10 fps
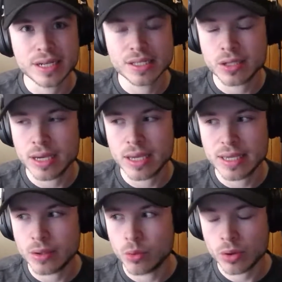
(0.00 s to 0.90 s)
And it's like,
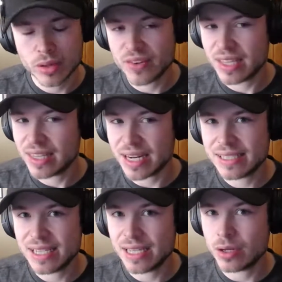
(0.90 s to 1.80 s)
we're not living in the
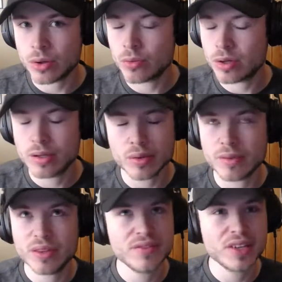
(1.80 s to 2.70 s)

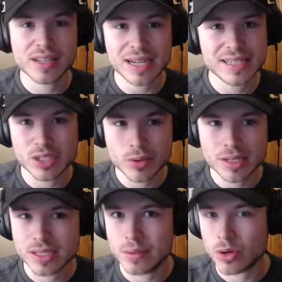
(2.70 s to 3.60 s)

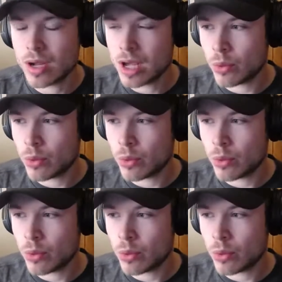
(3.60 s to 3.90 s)
1920s anymore.